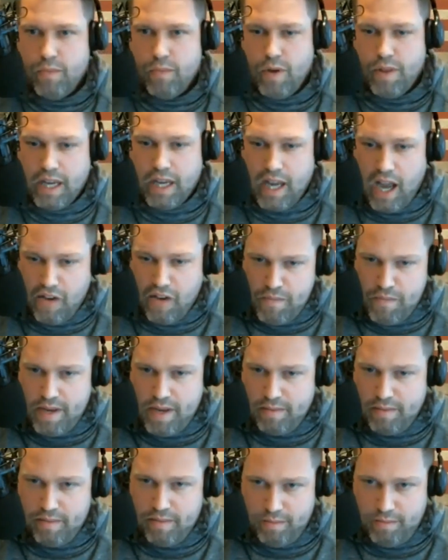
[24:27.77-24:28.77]
Well, the
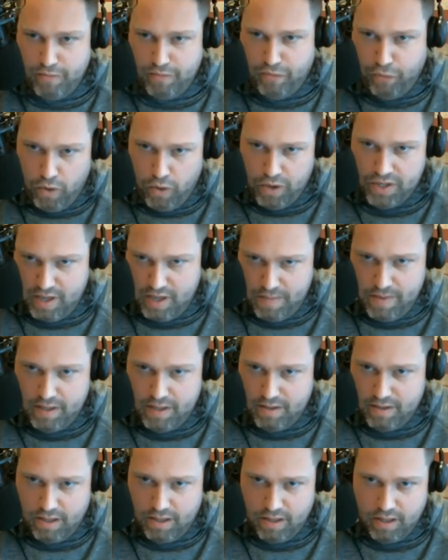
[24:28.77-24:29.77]
government forced them
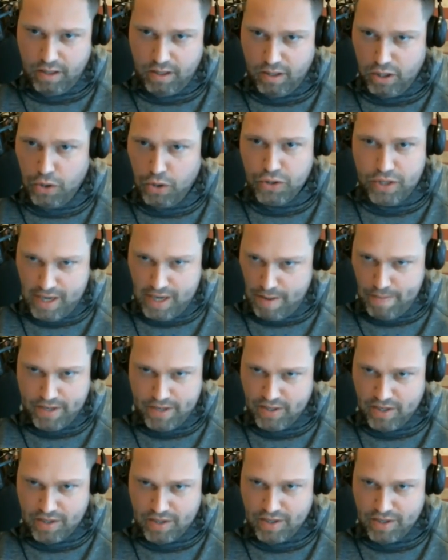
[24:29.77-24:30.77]
into closing their
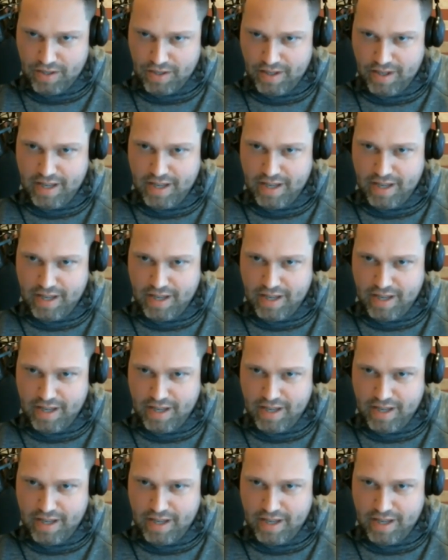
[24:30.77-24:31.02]
business.